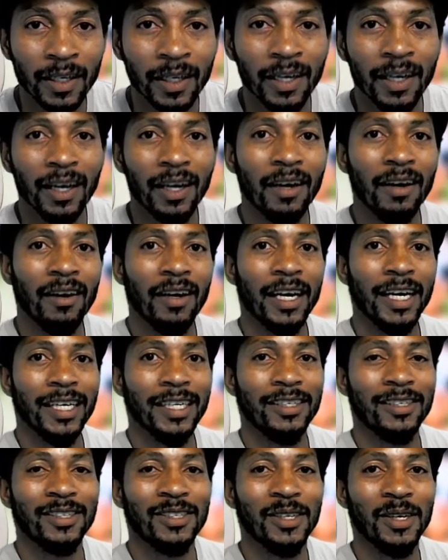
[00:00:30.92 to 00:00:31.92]
Alright,
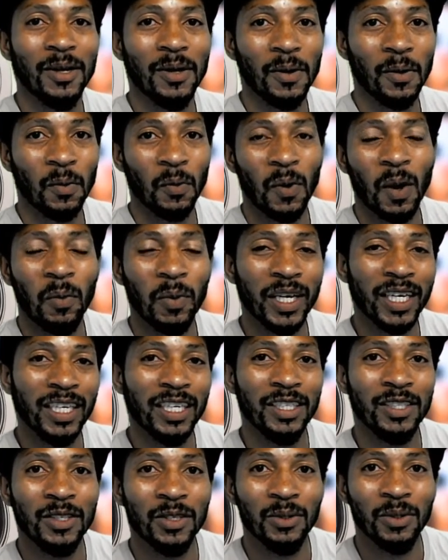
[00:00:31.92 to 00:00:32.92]
so what we're going to
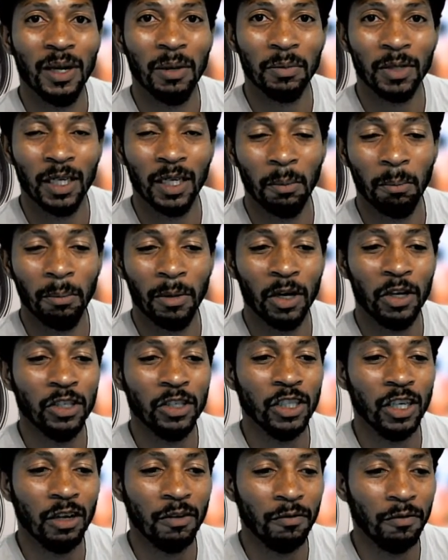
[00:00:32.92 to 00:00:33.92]
do, I'm going to merge
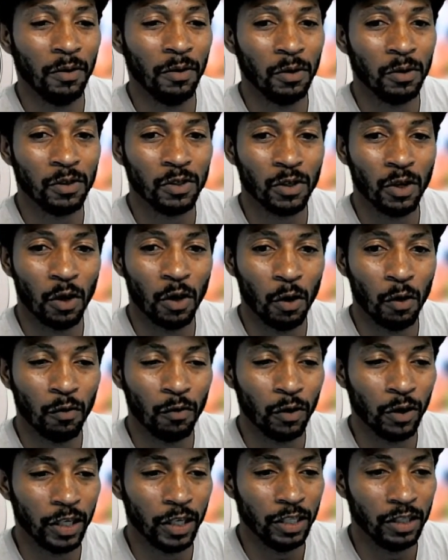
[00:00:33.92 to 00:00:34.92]
y'all folks over
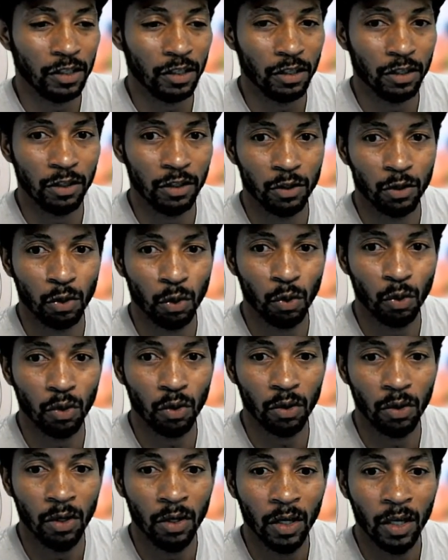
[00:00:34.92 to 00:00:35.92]
into the tool.
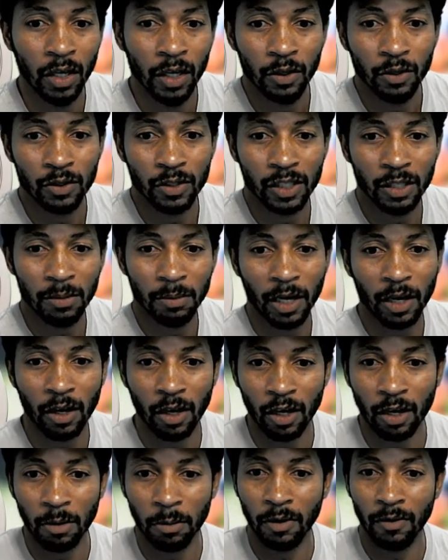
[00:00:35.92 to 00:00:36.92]
You see my
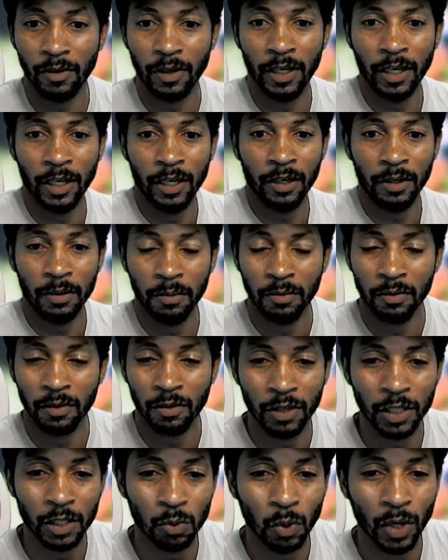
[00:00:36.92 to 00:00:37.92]
arm over here? The
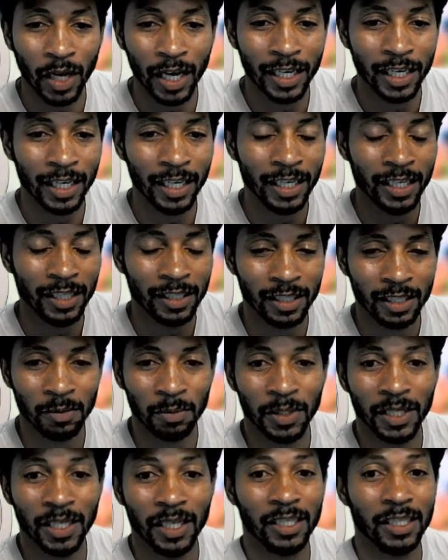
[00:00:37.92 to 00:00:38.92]
reason why it is
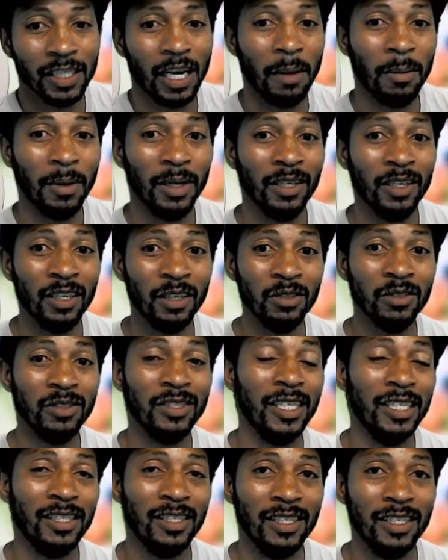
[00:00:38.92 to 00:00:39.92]
because I'm a little
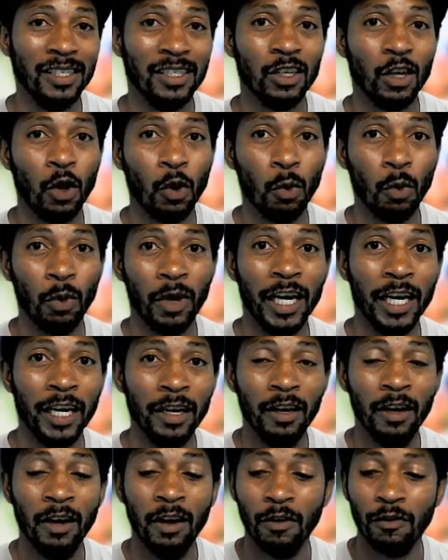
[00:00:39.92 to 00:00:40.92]
distance away
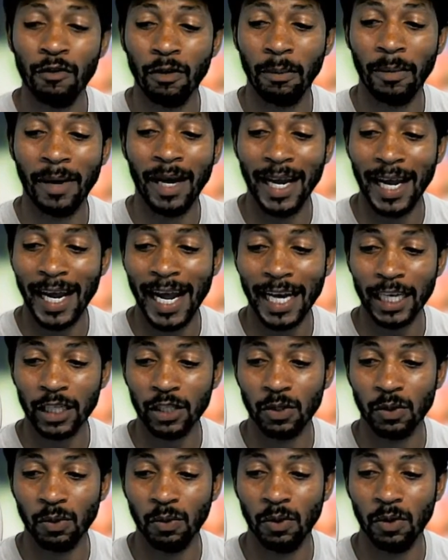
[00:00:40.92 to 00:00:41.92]
from my
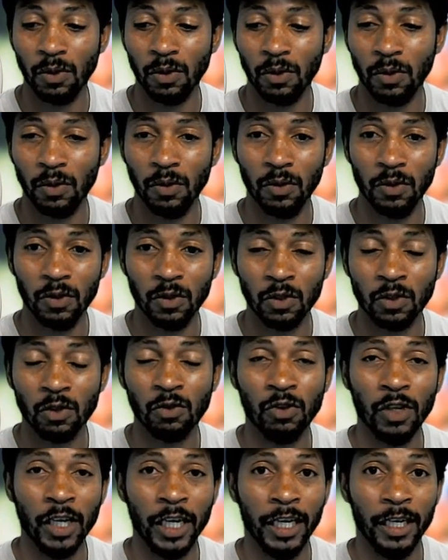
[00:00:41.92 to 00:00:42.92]
actual
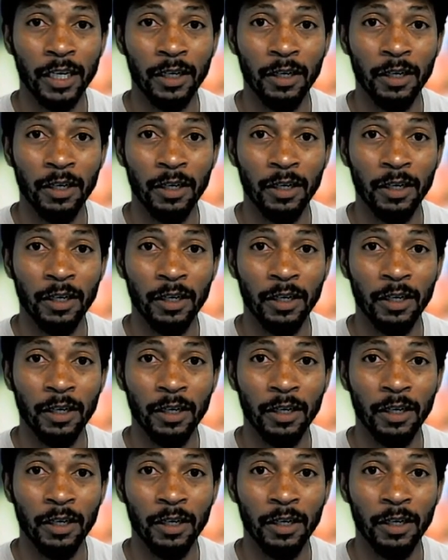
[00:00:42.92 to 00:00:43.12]
screen